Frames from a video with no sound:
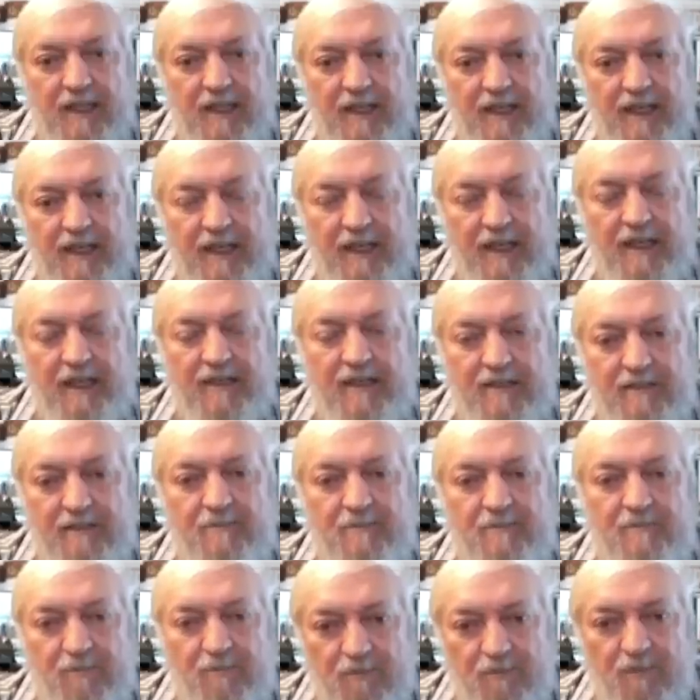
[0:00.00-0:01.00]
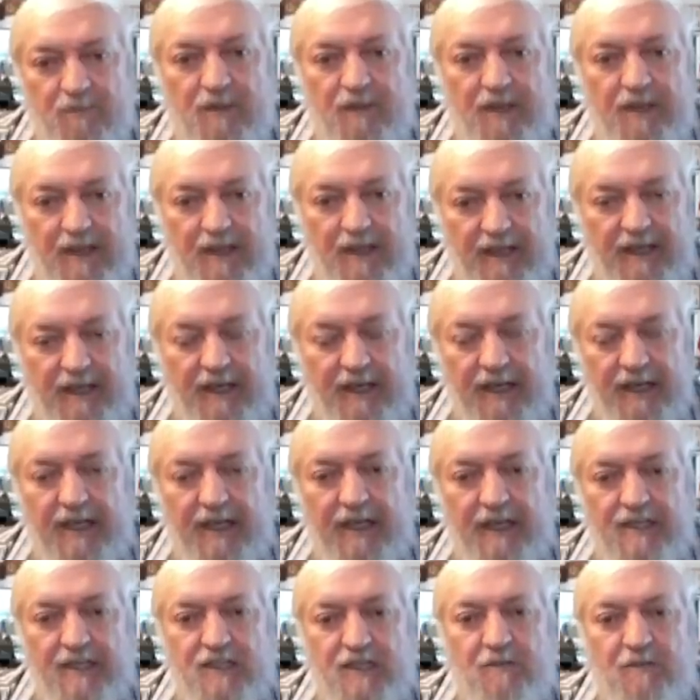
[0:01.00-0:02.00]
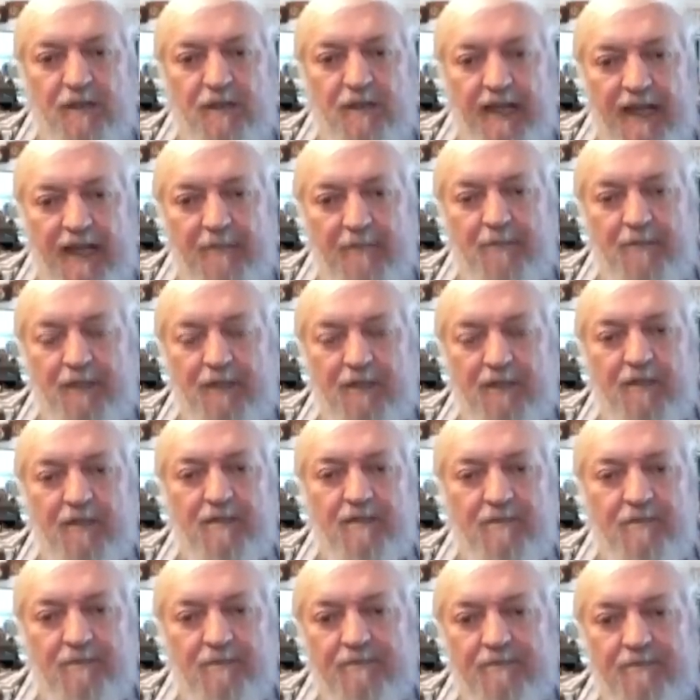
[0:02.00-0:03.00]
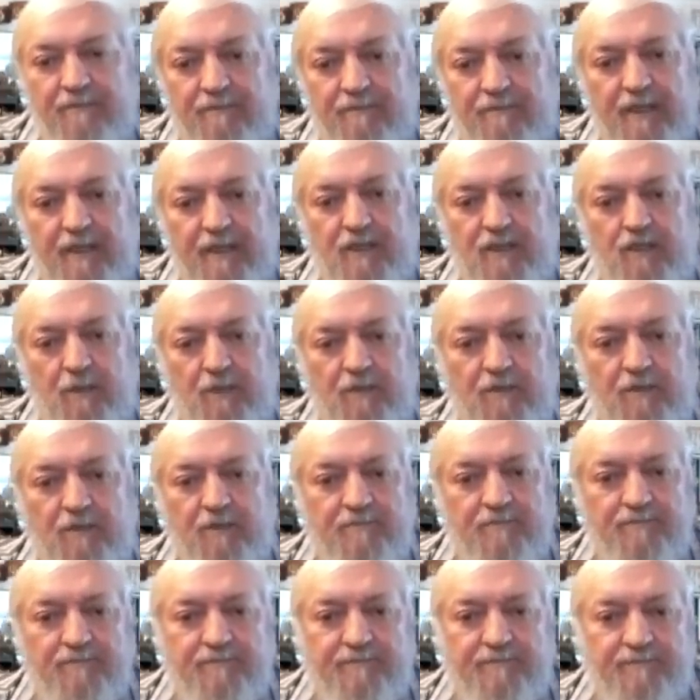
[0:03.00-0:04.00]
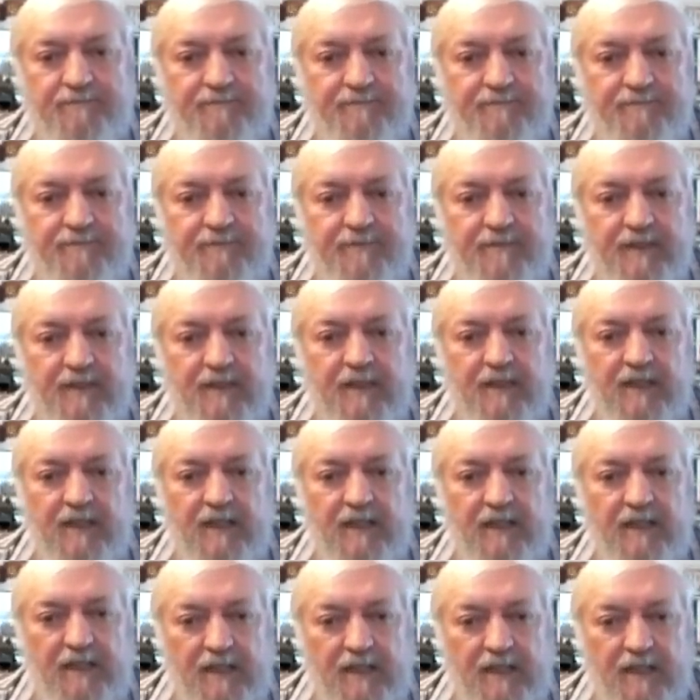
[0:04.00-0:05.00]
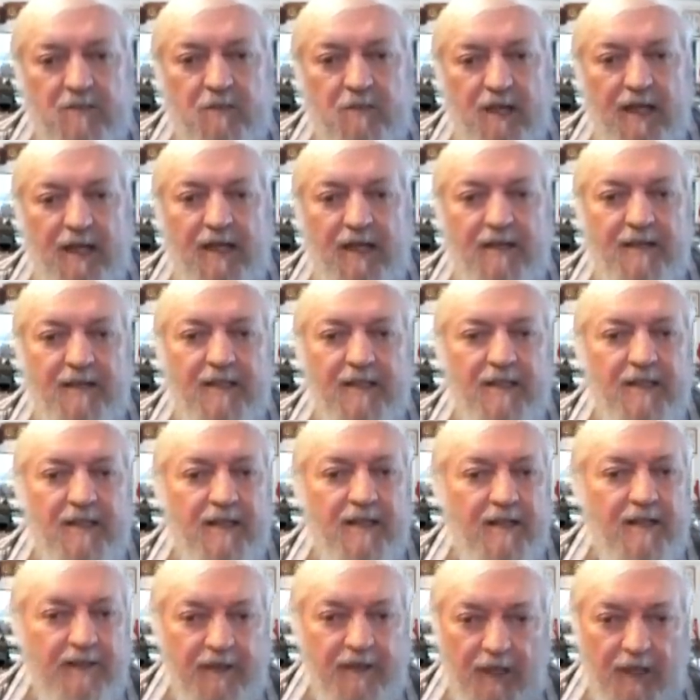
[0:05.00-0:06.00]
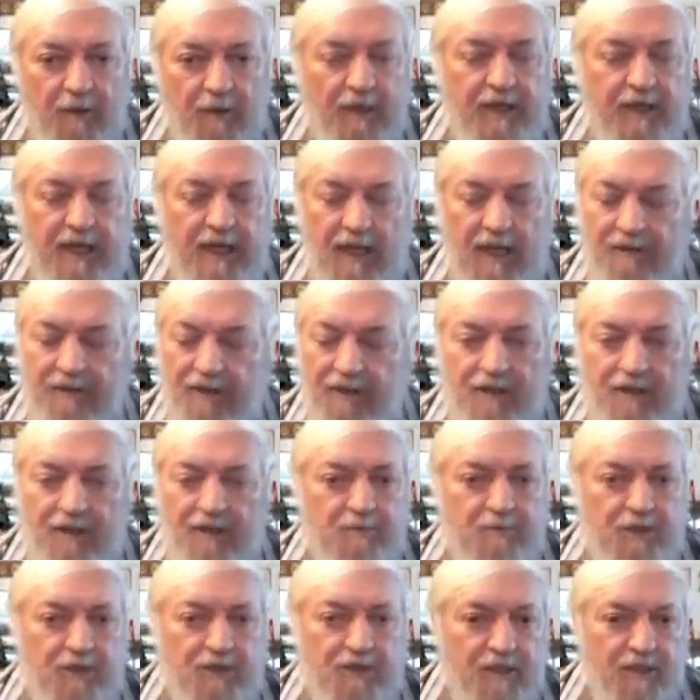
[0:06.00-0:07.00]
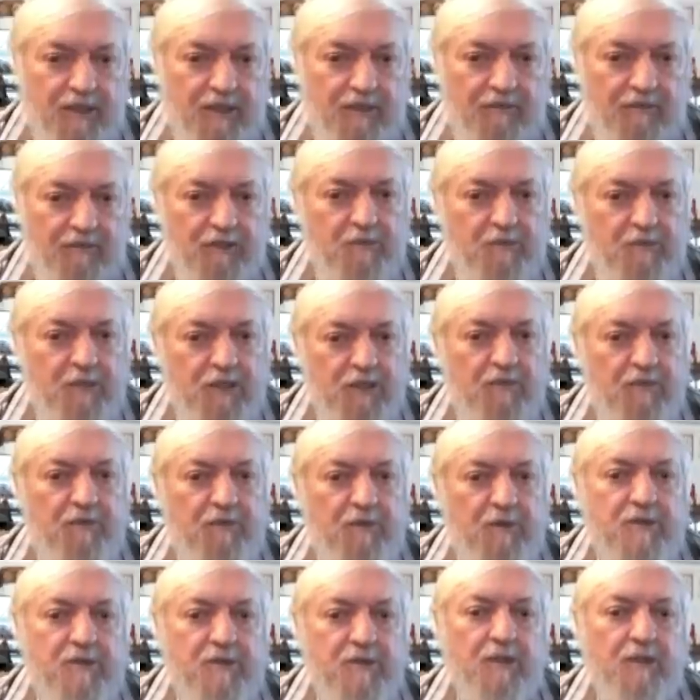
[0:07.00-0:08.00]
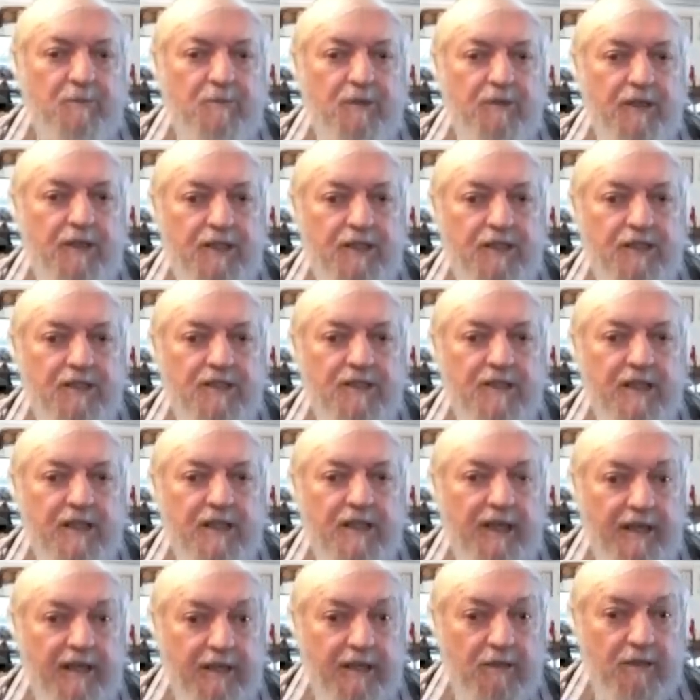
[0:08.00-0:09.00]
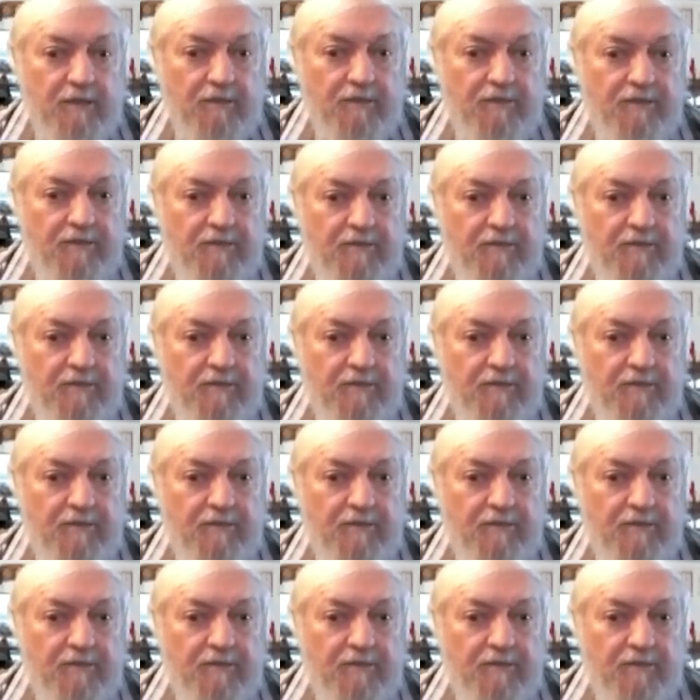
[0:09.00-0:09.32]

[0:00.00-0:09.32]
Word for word: And in any cases where that happened, they stopped. That's why no one ever got prosecuted for special forces operations that I know of.